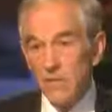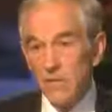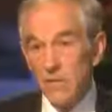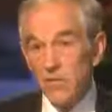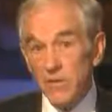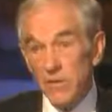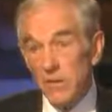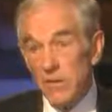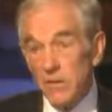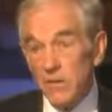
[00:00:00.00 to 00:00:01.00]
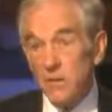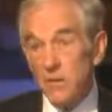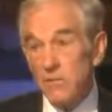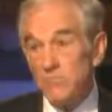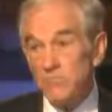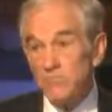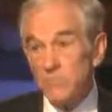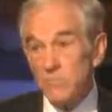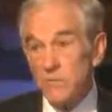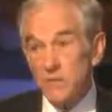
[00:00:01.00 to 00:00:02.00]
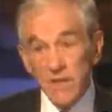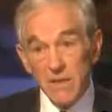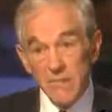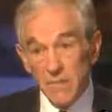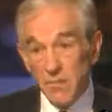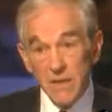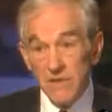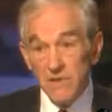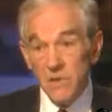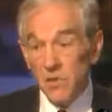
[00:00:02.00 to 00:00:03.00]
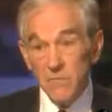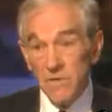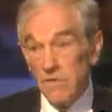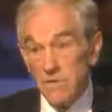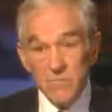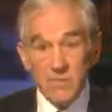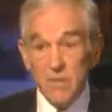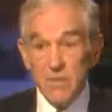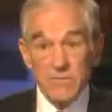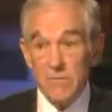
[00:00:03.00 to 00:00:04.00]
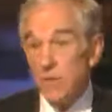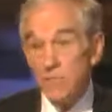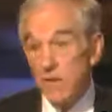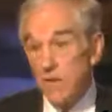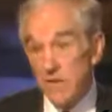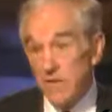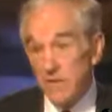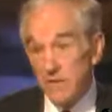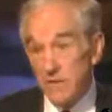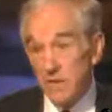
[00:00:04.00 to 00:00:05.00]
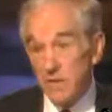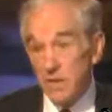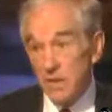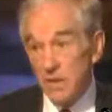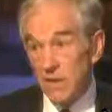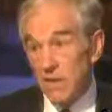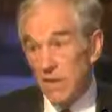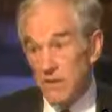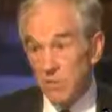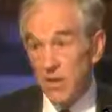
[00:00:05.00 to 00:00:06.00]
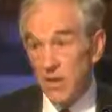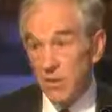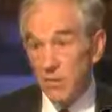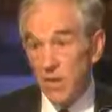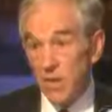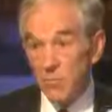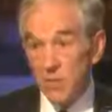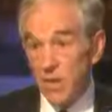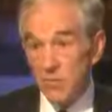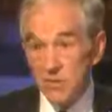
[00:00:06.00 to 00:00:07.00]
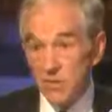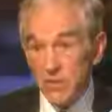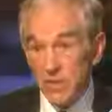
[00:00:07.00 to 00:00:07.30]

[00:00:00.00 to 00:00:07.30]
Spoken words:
Never did. Sometimes they'll pay a small fee. Sometimes they would pay nothing. And that's the way I was